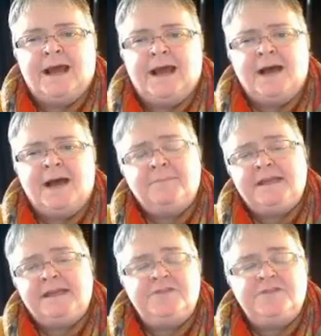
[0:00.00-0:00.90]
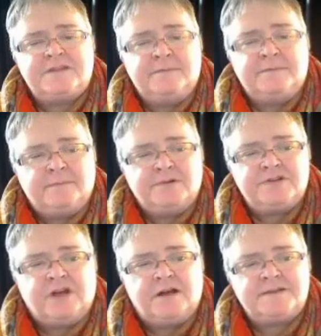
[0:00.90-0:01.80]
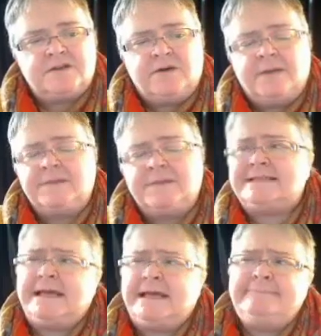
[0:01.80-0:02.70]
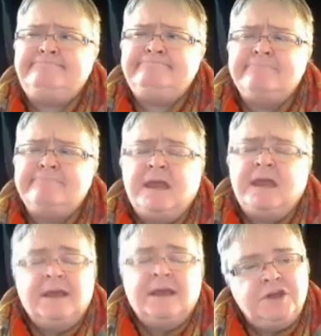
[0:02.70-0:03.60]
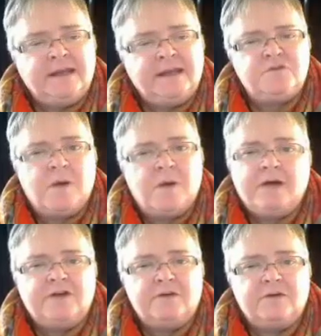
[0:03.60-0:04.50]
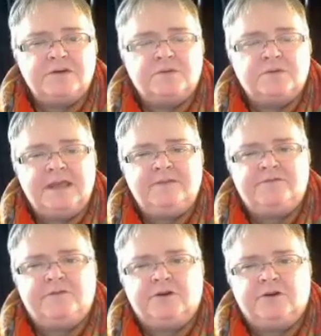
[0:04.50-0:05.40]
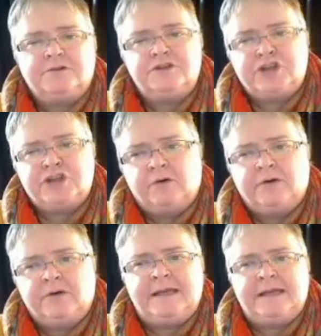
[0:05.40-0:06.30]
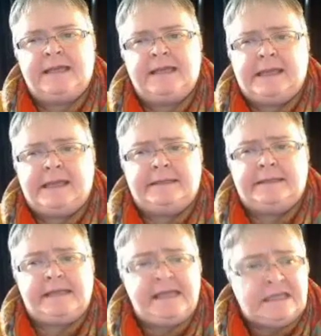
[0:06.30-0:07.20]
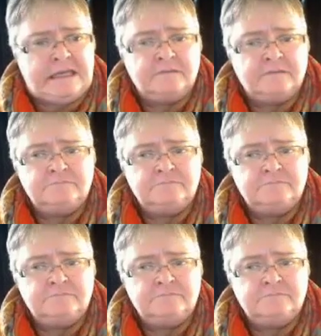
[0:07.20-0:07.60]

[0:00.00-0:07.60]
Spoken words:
I'm going to give you some numbers also. I'm going to say you can have 12 hours a week for showering and eating.